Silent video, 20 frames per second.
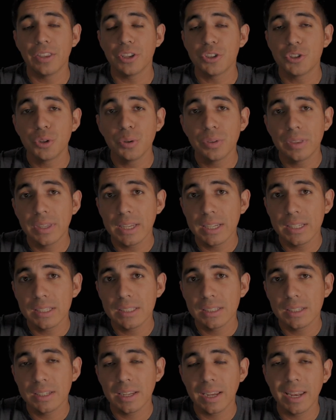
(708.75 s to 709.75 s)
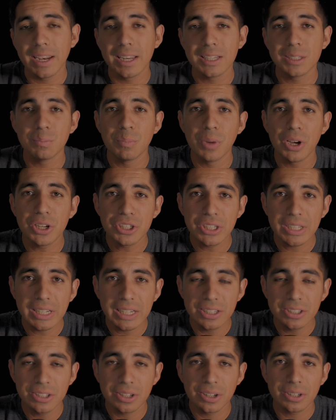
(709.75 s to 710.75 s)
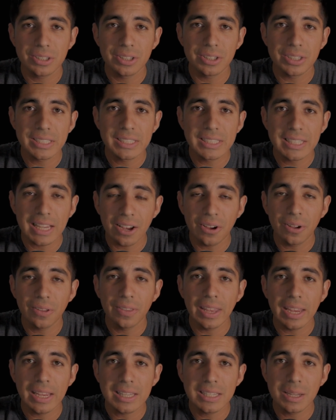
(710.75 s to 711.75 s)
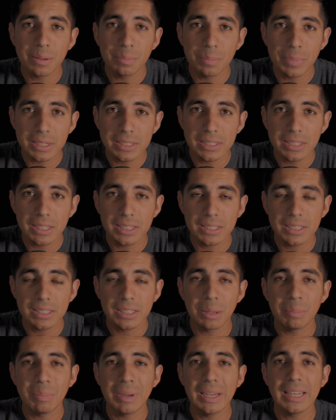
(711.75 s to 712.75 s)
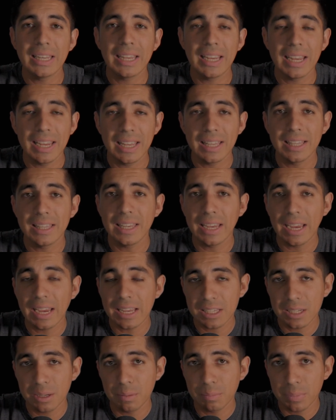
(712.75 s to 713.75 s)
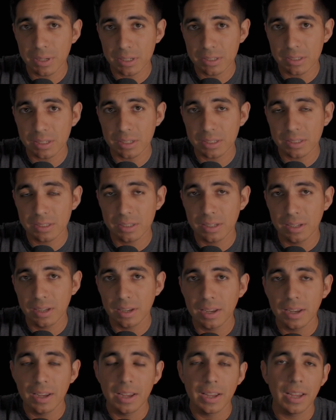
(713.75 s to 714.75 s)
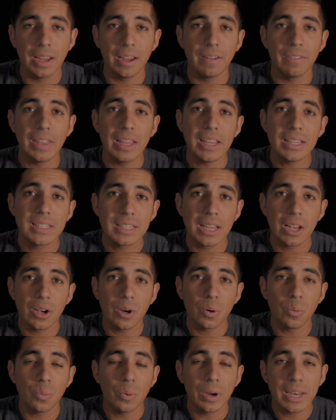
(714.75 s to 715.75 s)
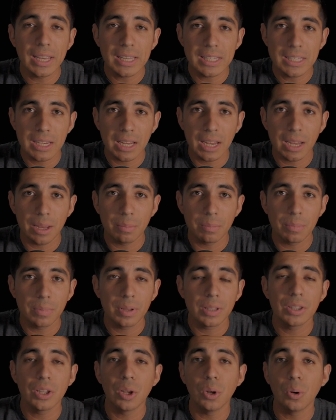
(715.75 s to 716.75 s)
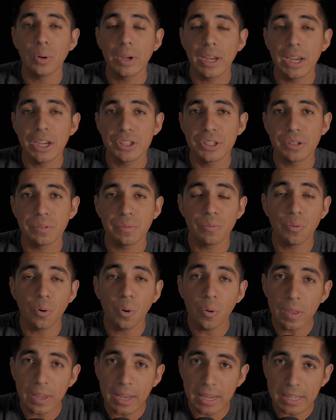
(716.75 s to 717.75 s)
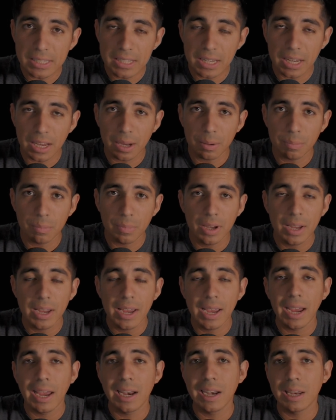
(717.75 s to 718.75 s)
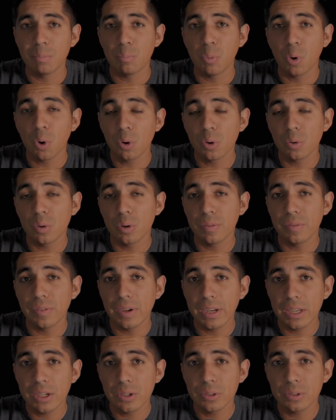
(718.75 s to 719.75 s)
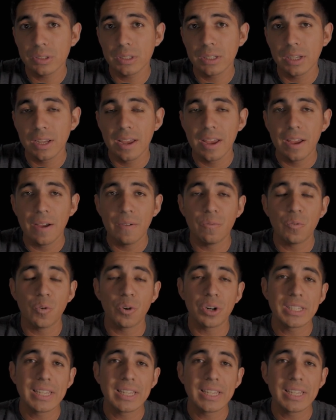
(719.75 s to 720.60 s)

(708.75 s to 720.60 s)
The truth is, it is much easier to sell the ATM business than being in the ATM business. If they sell one ATM, the location for the ATM, and a portal of videos for